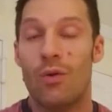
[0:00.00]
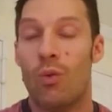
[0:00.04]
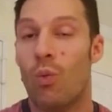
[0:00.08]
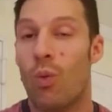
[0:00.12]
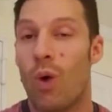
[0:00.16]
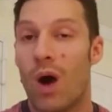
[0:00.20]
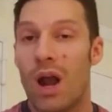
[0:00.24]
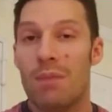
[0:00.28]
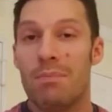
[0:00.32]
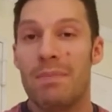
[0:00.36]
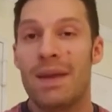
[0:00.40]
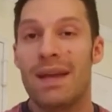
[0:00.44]

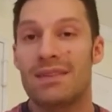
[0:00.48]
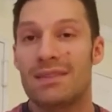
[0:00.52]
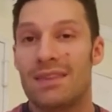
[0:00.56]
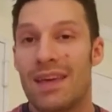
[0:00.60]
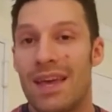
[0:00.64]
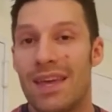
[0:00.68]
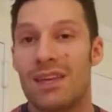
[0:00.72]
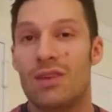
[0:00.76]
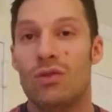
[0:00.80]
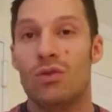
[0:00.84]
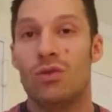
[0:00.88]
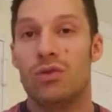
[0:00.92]
One may
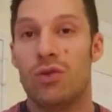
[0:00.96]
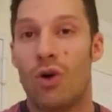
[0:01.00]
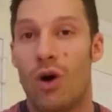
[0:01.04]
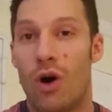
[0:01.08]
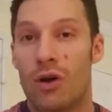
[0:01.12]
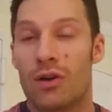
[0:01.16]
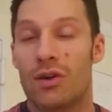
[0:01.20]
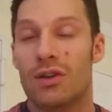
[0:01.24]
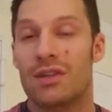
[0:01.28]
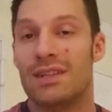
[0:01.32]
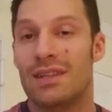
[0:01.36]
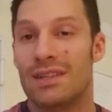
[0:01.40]
take you
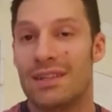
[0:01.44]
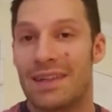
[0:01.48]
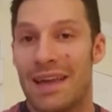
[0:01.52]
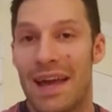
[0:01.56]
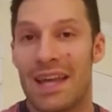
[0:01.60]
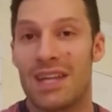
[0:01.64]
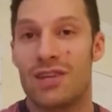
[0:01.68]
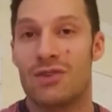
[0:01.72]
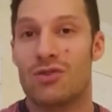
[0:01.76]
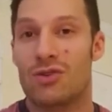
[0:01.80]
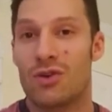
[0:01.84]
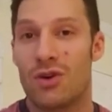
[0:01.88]
longer to
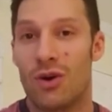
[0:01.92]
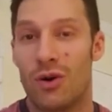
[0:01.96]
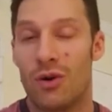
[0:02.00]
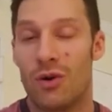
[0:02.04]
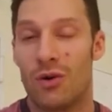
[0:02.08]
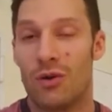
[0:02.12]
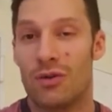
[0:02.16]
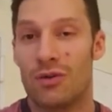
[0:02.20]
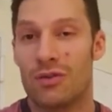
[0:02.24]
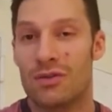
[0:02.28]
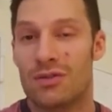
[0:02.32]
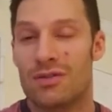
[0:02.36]
get your
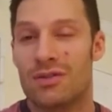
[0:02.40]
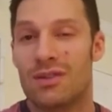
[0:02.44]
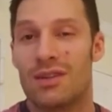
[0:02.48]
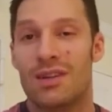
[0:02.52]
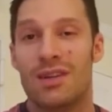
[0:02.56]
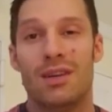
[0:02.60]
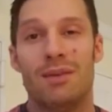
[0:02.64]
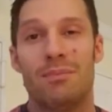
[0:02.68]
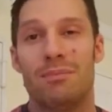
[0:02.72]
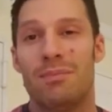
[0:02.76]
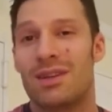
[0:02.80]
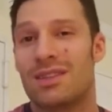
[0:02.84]
goals,
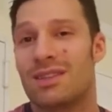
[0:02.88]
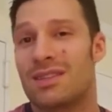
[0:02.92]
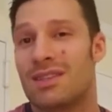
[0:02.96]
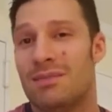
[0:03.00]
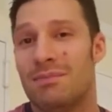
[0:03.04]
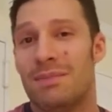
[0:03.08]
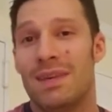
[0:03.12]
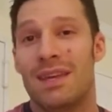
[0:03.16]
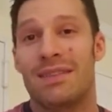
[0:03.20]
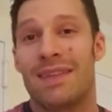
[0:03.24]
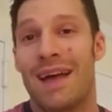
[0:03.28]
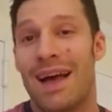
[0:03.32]
but to
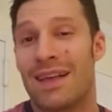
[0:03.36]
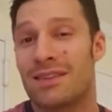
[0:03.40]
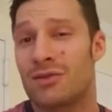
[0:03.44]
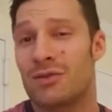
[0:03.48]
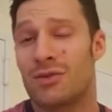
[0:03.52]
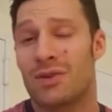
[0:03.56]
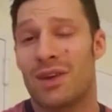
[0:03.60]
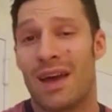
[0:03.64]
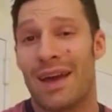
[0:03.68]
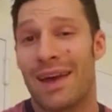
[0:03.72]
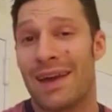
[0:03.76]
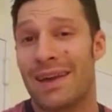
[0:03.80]
me, that's
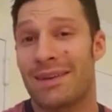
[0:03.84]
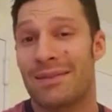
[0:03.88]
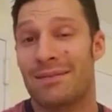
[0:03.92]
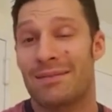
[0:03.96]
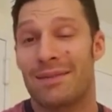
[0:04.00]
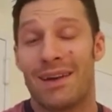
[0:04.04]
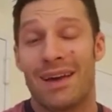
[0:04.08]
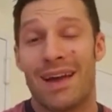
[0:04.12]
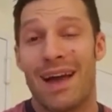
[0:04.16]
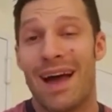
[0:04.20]
okay.